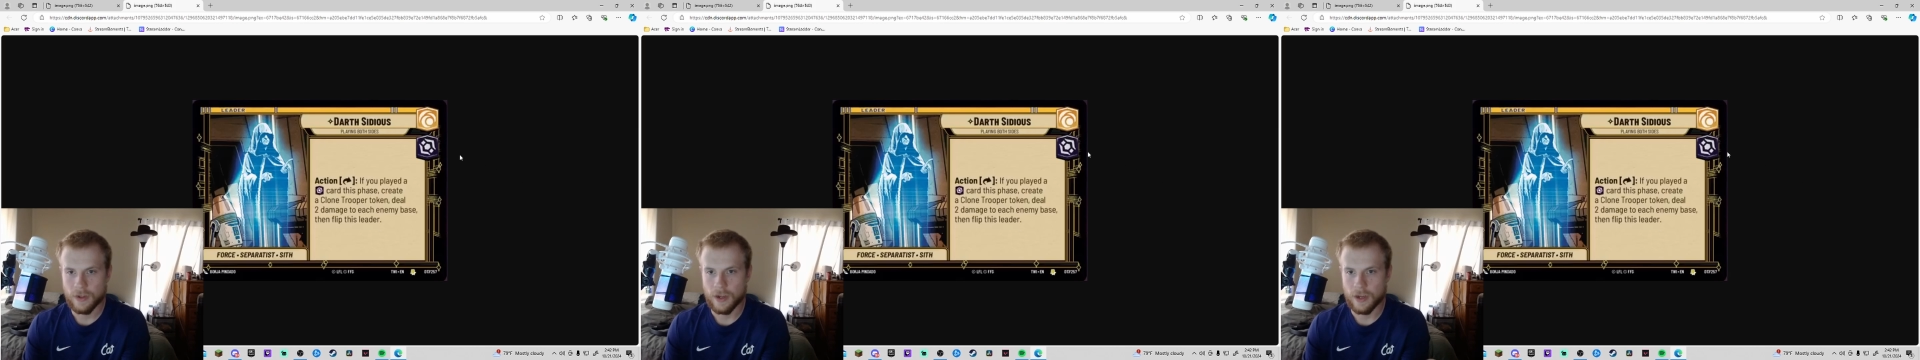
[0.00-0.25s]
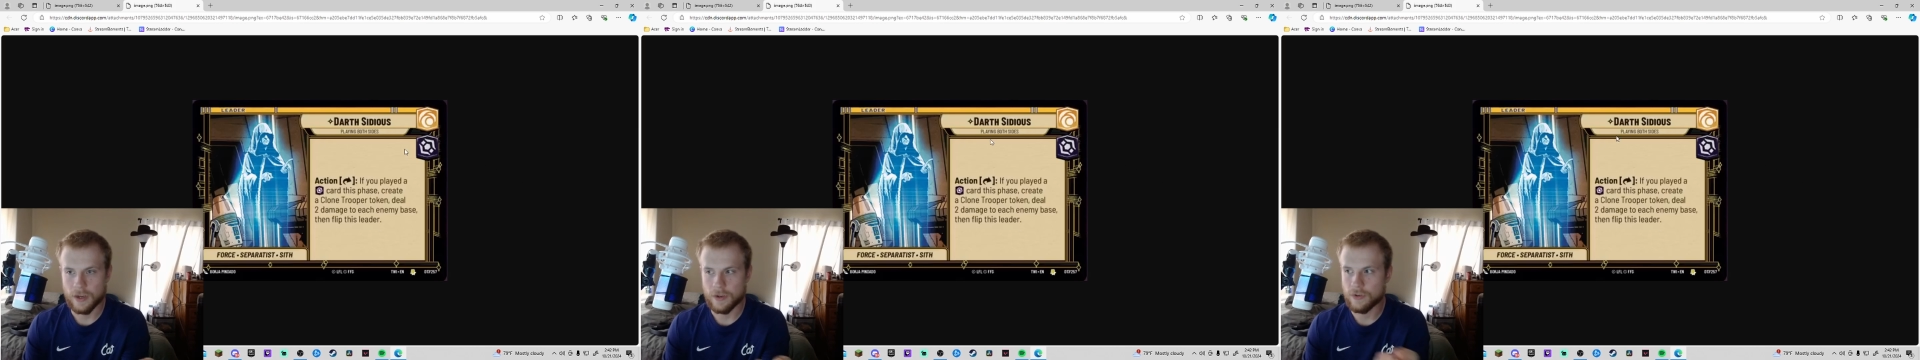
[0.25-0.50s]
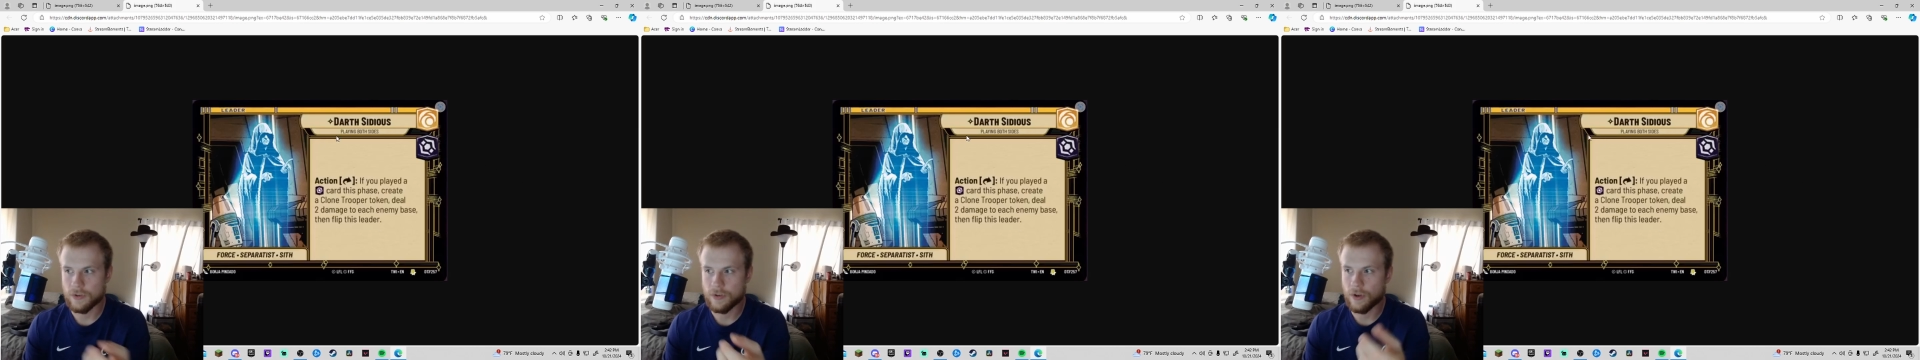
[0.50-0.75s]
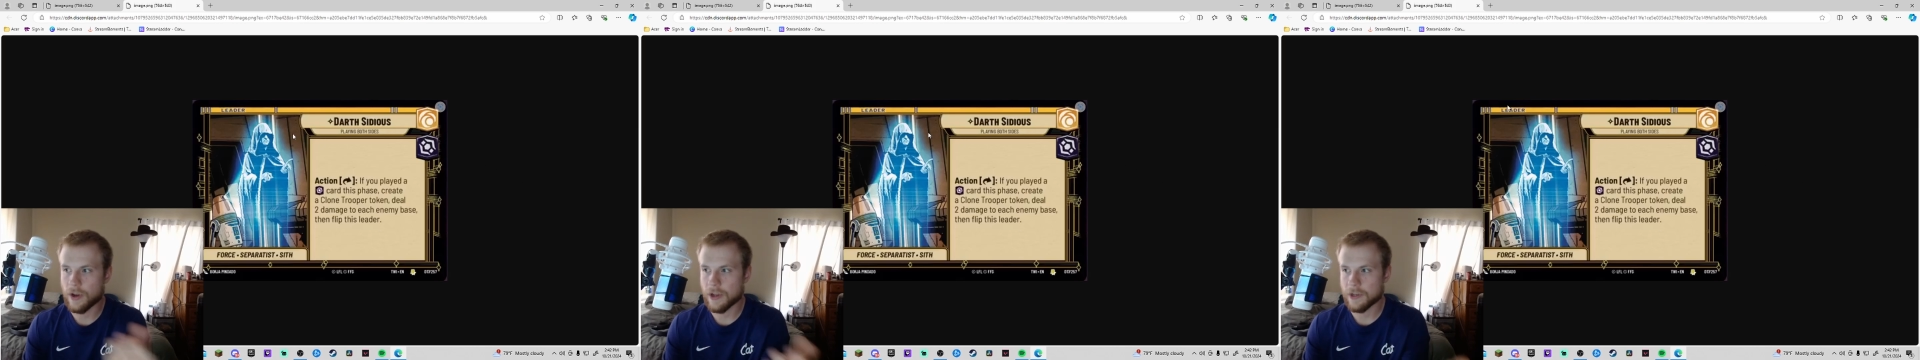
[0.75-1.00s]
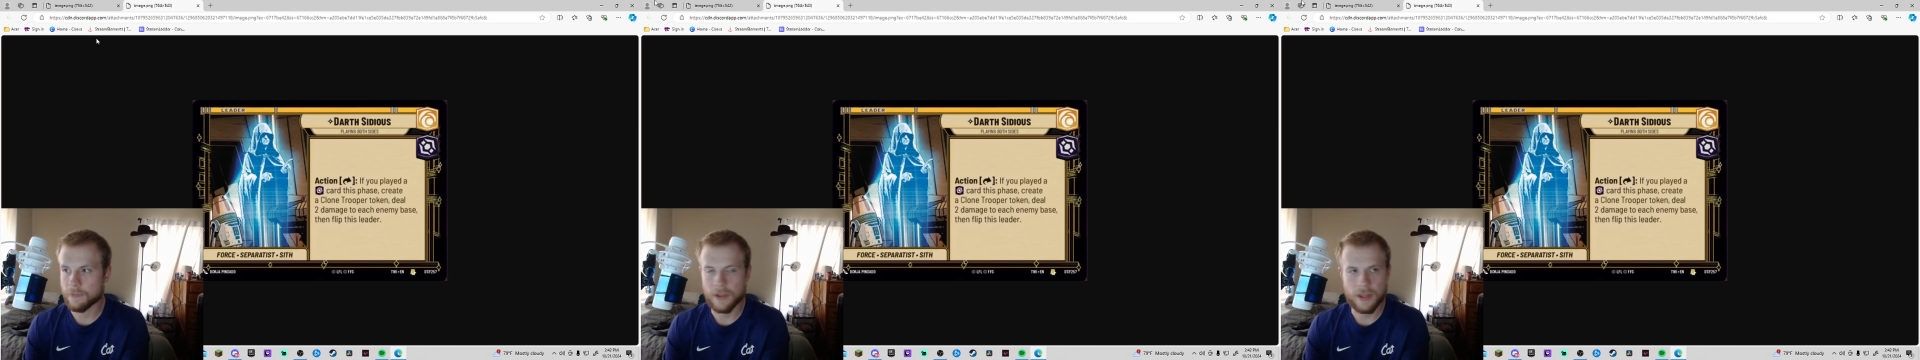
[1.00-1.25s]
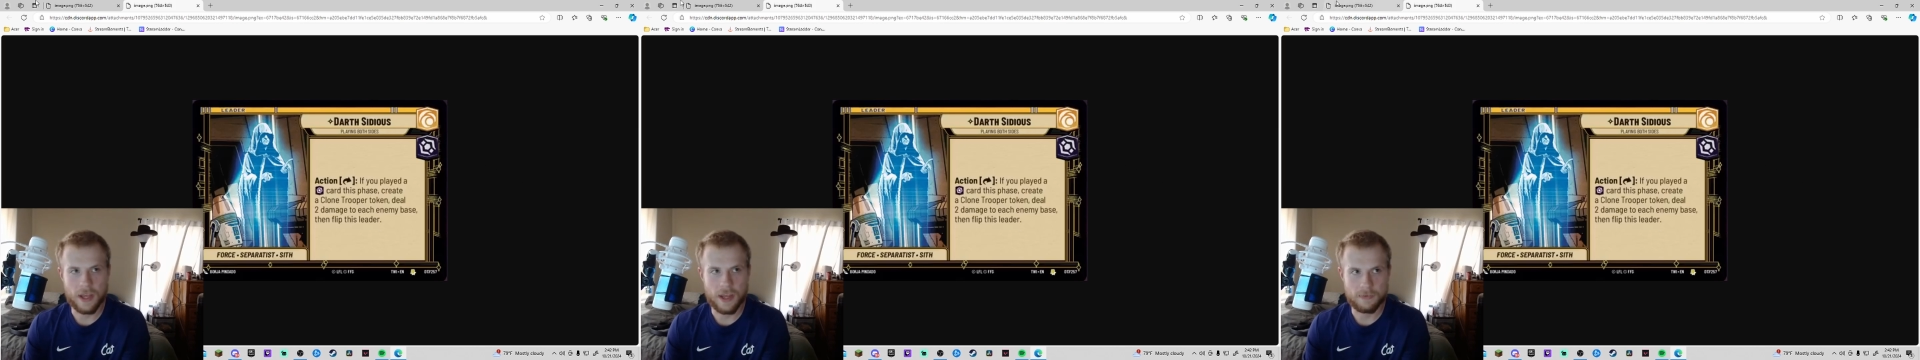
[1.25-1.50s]
and you don't have to pay
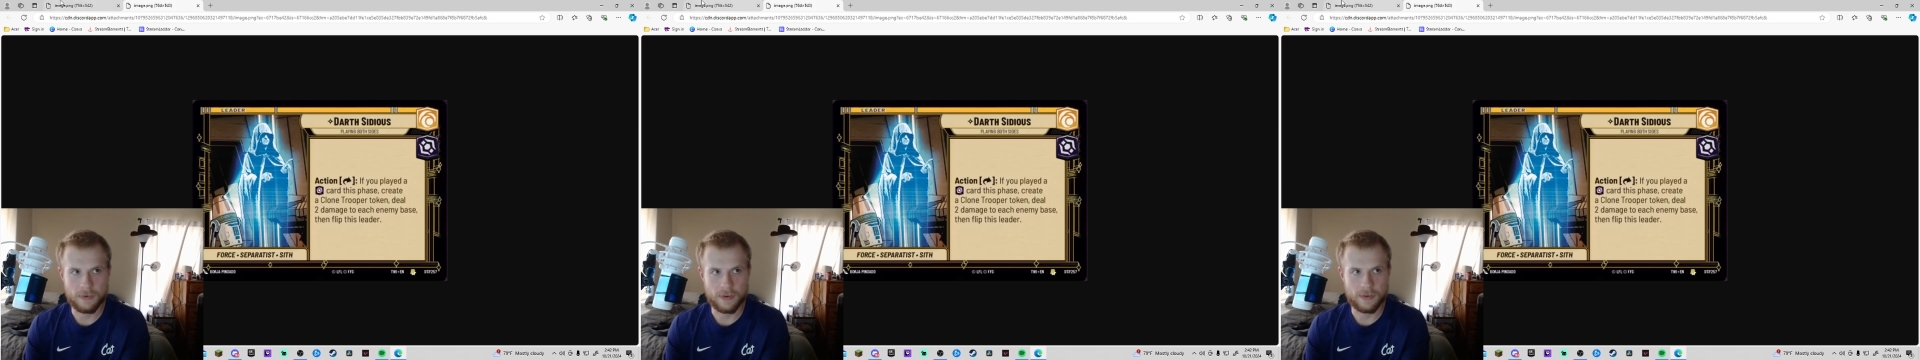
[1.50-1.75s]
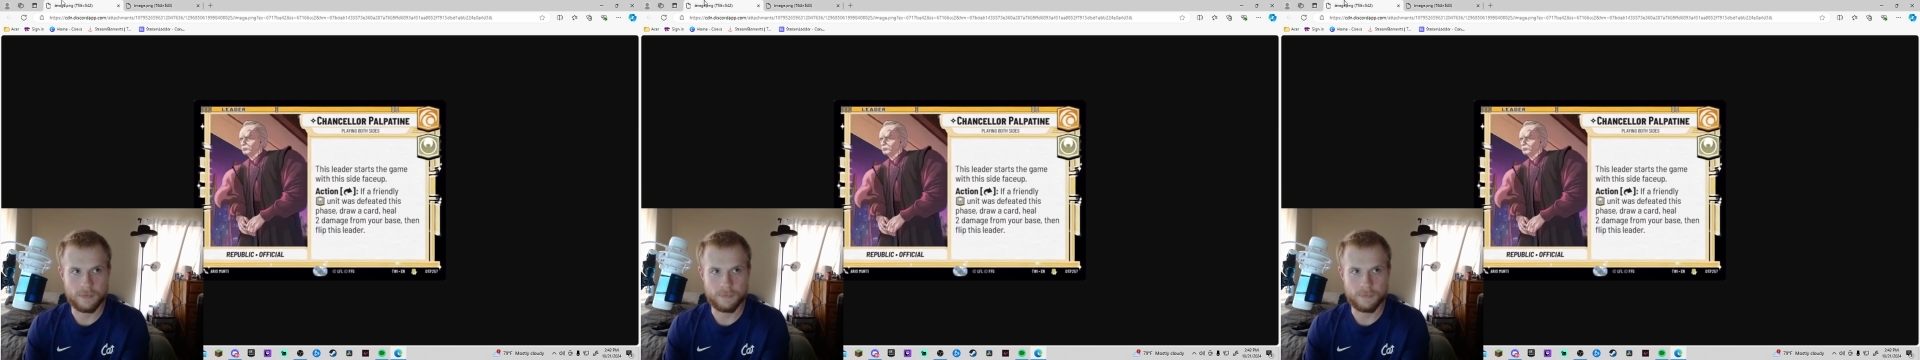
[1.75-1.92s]
the aspect